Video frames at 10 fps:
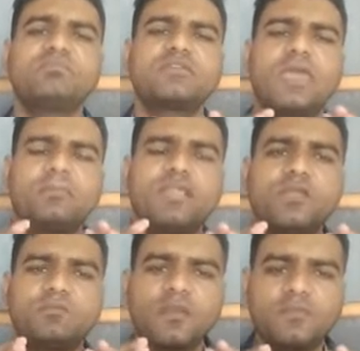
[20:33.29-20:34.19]

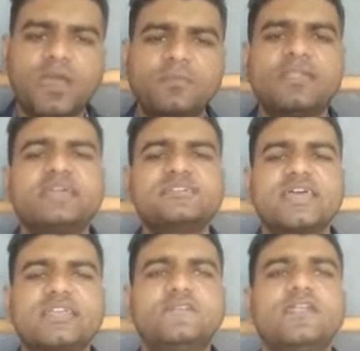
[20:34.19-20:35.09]
capillary permeability is
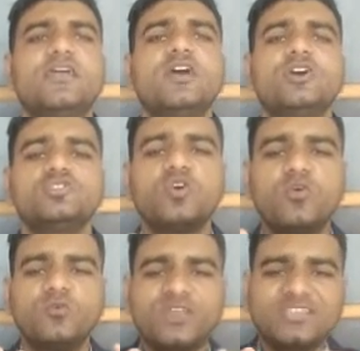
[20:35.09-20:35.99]
activated,
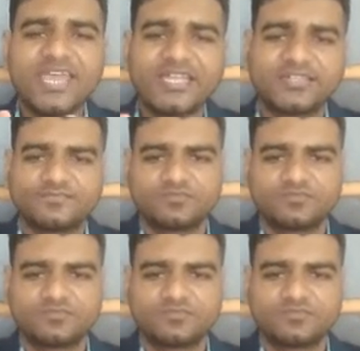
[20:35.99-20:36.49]
so with that,